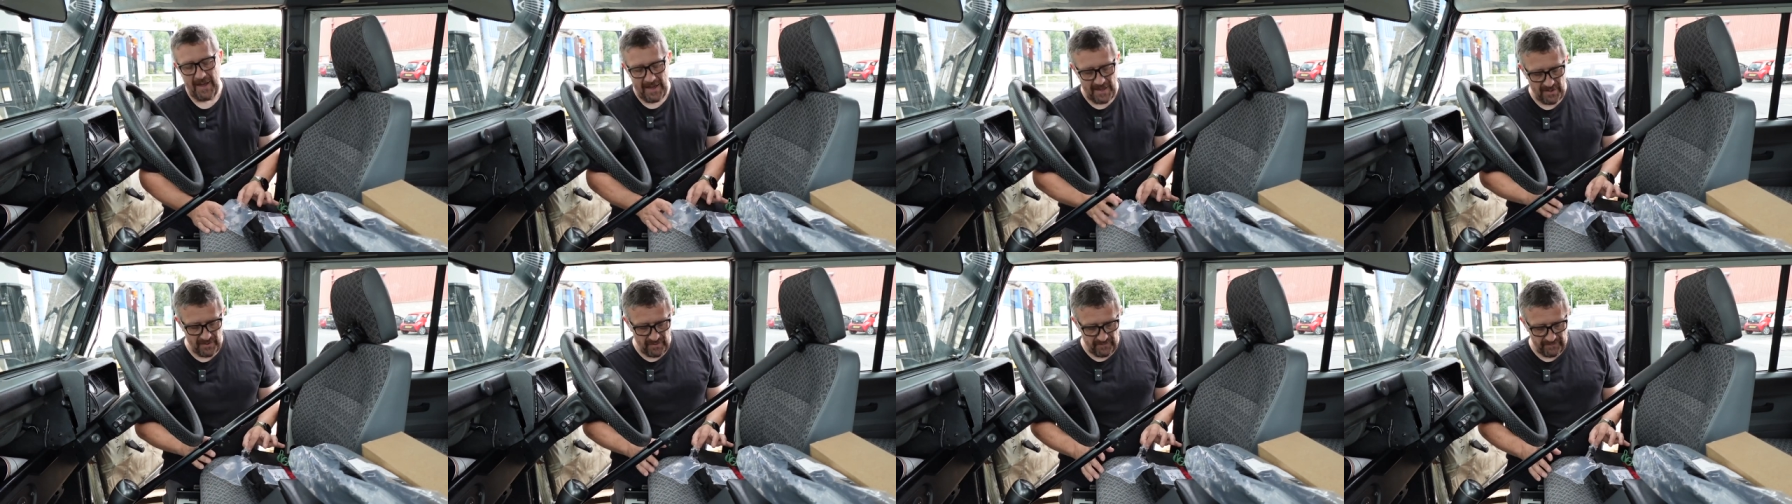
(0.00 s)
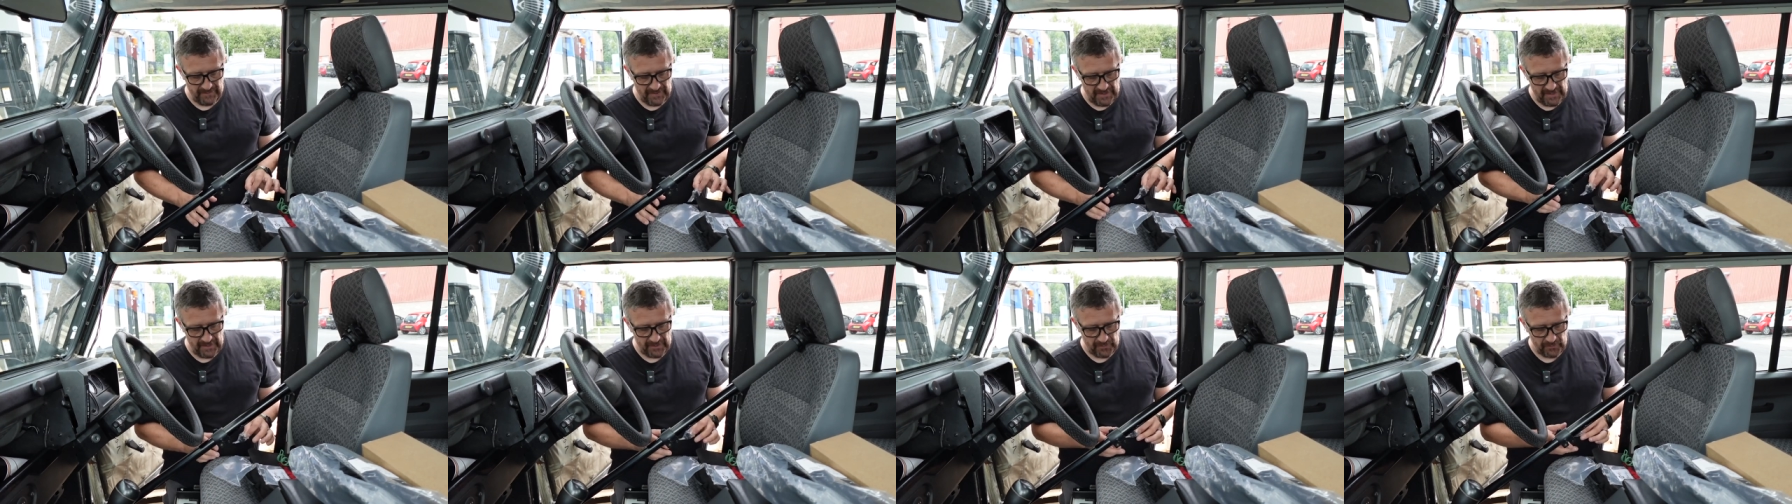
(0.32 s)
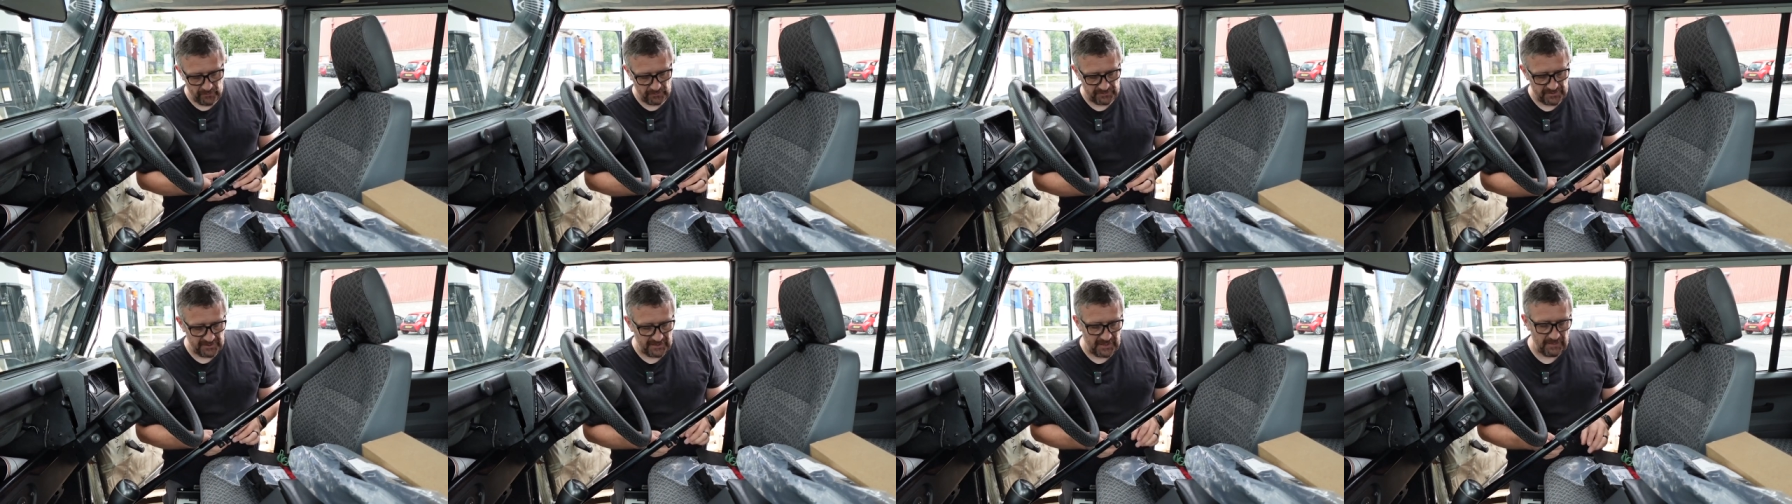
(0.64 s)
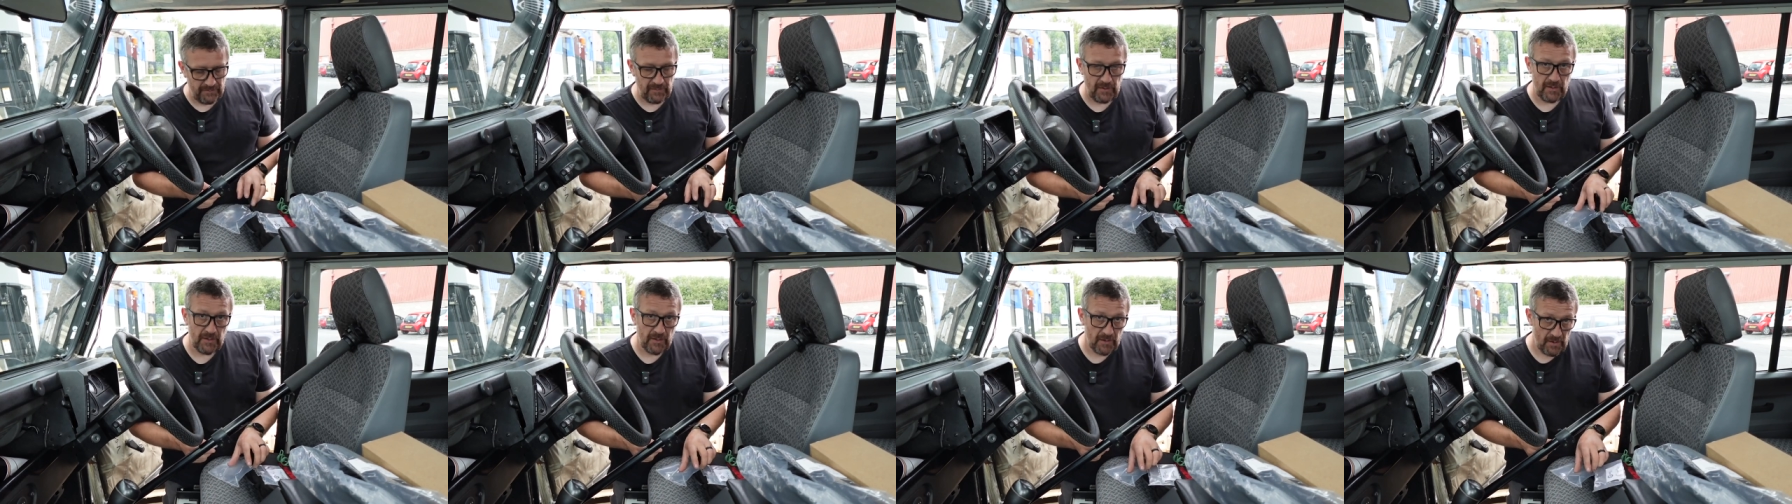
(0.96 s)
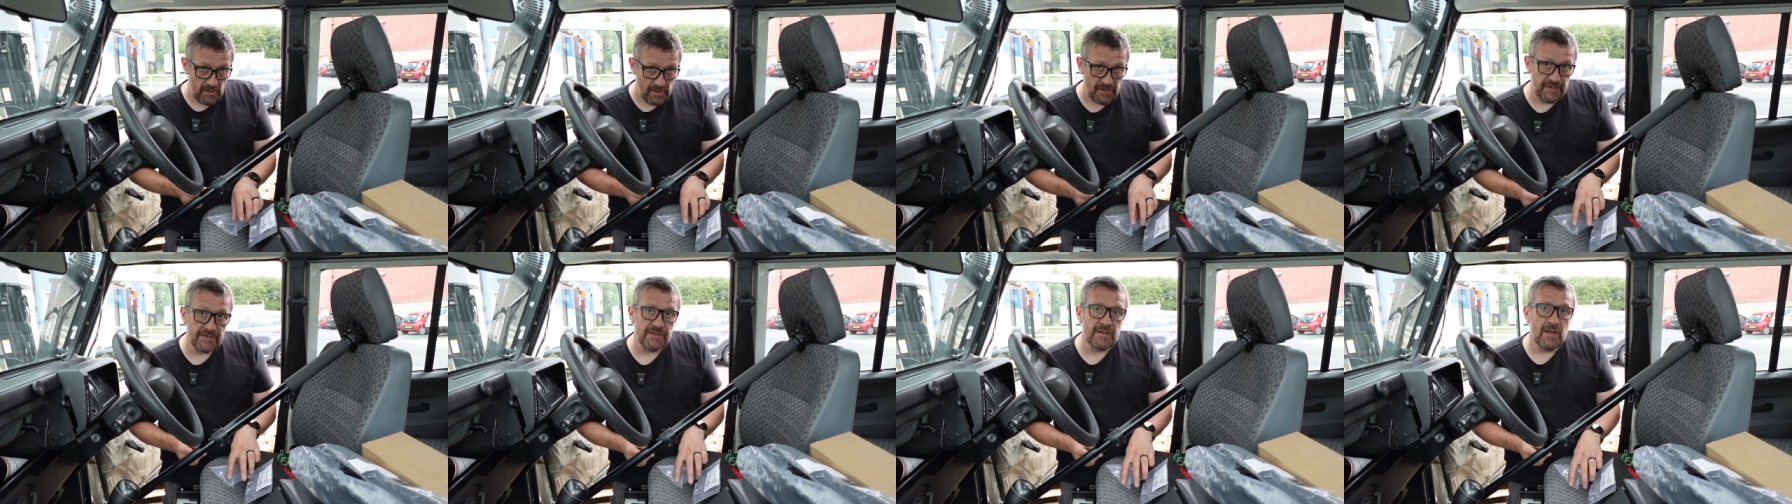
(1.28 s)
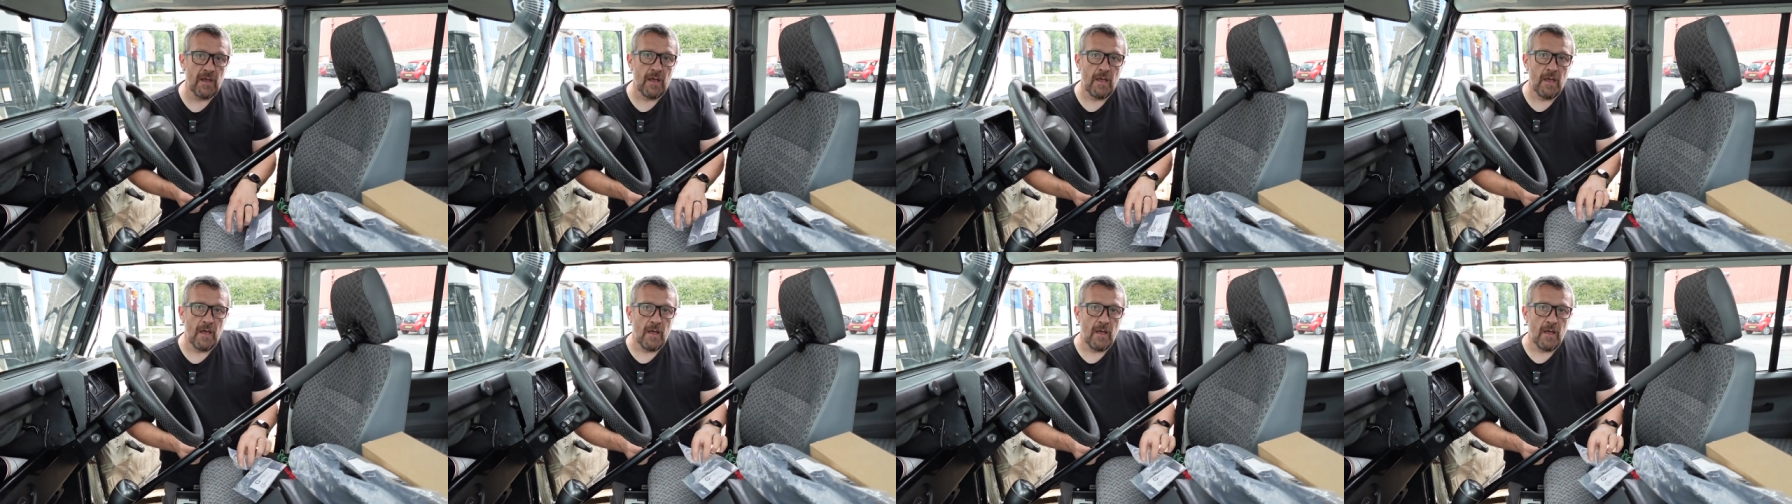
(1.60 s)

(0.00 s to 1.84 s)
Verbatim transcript: in the vehicle to give you guys